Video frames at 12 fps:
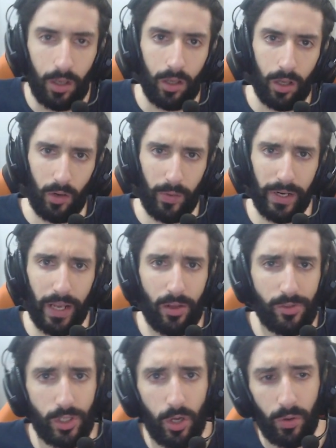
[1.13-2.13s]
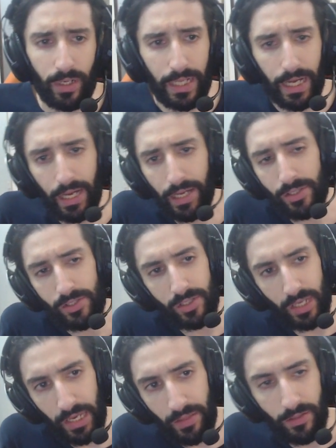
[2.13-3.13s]
Alright, how's it going guys?
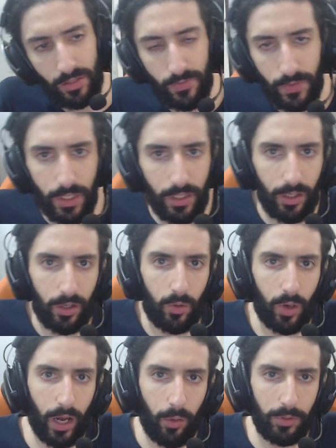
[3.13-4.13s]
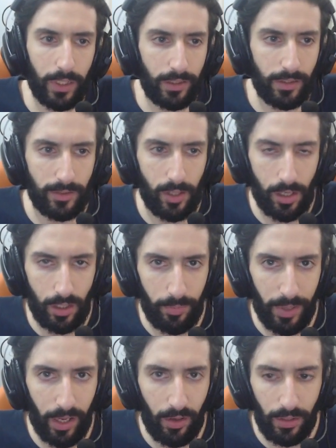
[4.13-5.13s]
In this video, I would like to talk
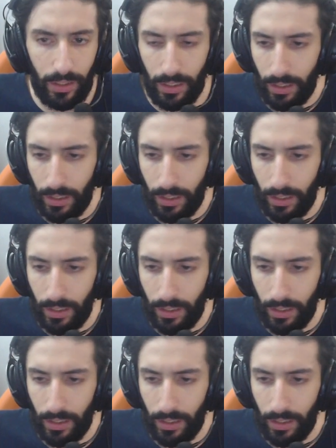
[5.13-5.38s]
about